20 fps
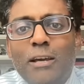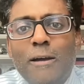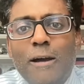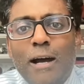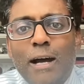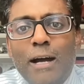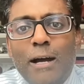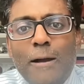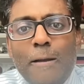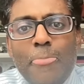
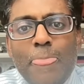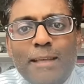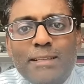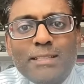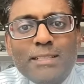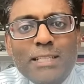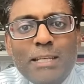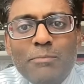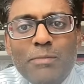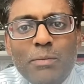Um, it's
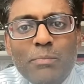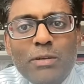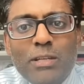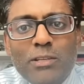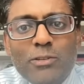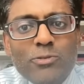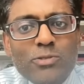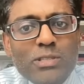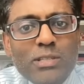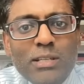a team that beat
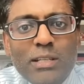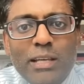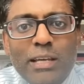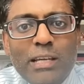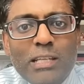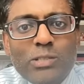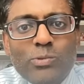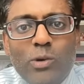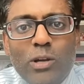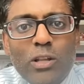
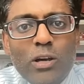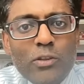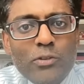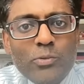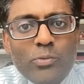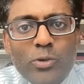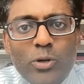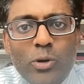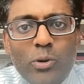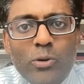UCLA as well on
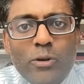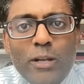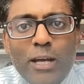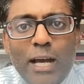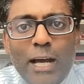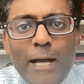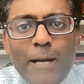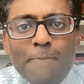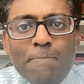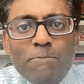the road.
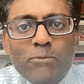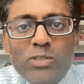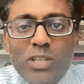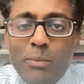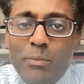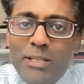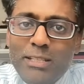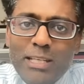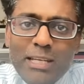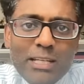Um, so
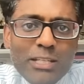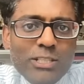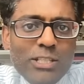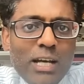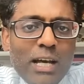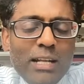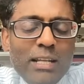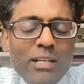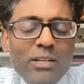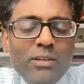I'm going to take a
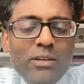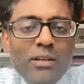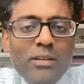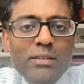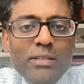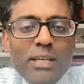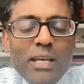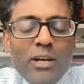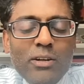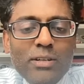shot here
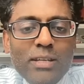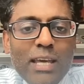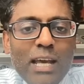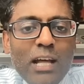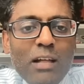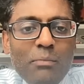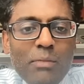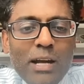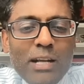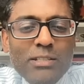on, on
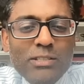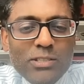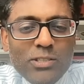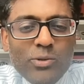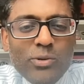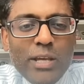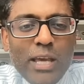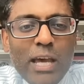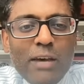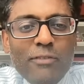Cal minus the
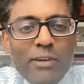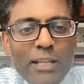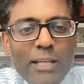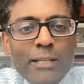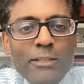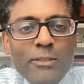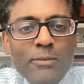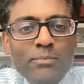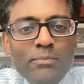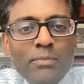two and a half. I
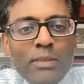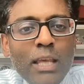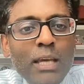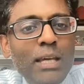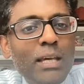liked him.